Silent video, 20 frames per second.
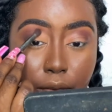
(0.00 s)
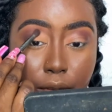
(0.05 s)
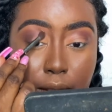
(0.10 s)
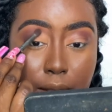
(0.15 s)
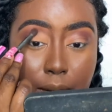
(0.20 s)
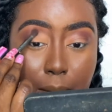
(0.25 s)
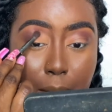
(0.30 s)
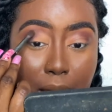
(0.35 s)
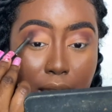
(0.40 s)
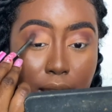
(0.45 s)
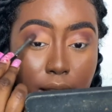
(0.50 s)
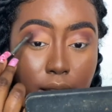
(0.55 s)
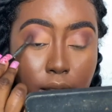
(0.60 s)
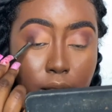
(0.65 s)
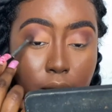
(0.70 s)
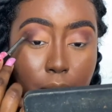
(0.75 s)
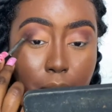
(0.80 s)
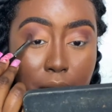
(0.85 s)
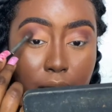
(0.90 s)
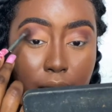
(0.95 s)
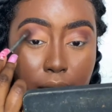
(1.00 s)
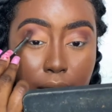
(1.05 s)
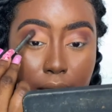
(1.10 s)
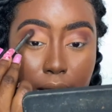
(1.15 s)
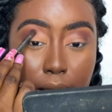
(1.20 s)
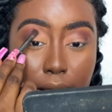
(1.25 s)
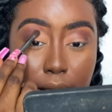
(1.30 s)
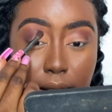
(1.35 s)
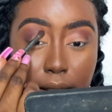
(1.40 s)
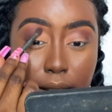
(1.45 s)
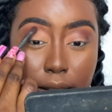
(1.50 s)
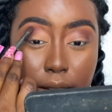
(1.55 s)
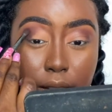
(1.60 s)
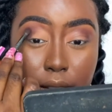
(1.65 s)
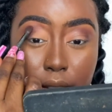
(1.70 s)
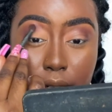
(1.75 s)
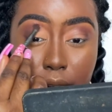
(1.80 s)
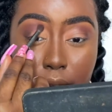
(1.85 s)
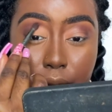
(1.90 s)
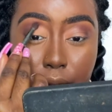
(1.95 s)
to make the blend look
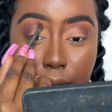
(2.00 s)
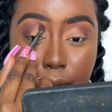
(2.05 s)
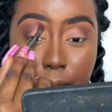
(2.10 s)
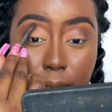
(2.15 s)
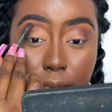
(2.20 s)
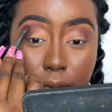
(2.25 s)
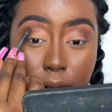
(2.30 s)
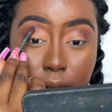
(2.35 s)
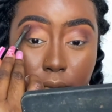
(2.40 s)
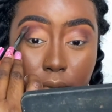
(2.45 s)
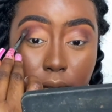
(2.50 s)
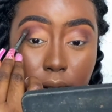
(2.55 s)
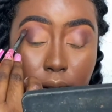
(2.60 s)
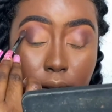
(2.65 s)
just how you want it.